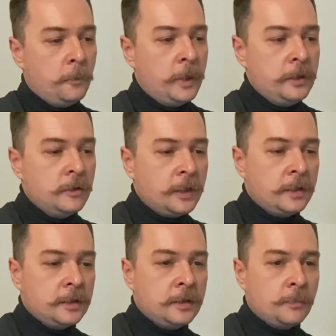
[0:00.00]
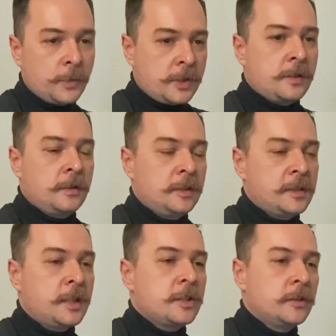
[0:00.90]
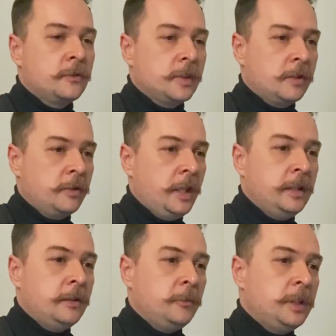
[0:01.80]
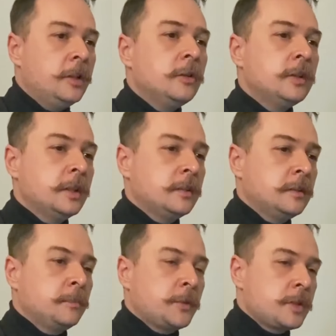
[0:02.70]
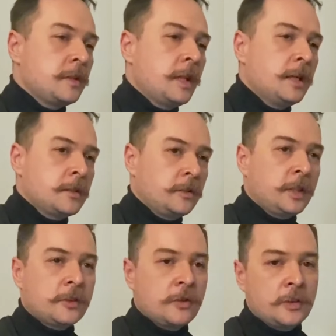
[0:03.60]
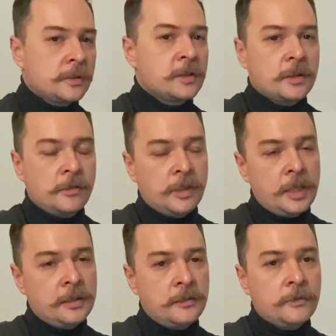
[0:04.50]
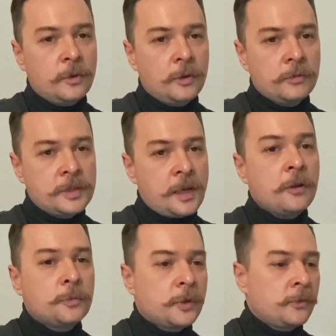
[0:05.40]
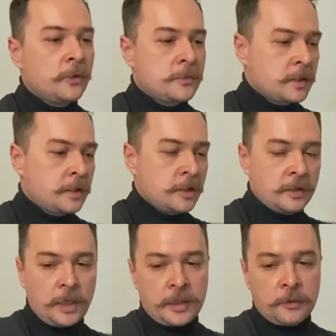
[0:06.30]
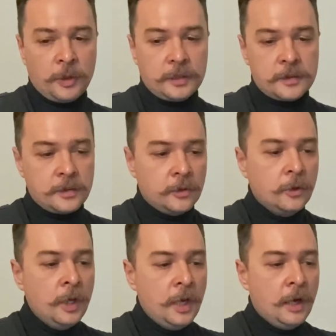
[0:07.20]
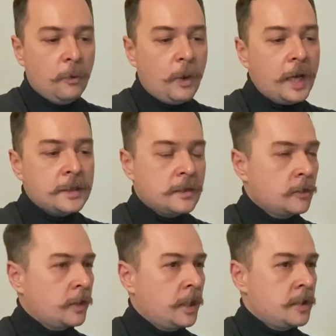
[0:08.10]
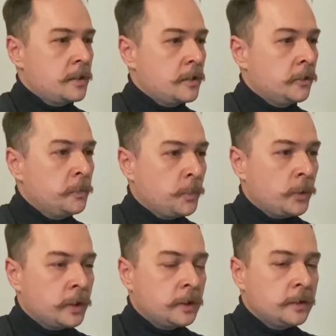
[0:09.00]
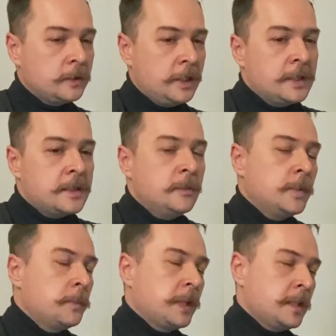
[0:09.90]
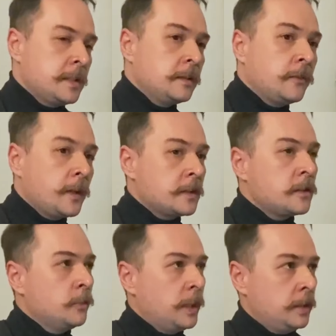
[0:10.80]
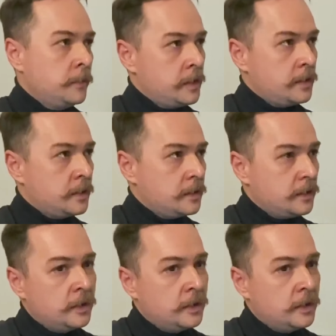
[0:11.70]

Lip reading: When you look at the personalization of the creative, we know that the personalized contextual creative always outperforms the generic one. So why is the location so important? It's simply because it affects so many businesses.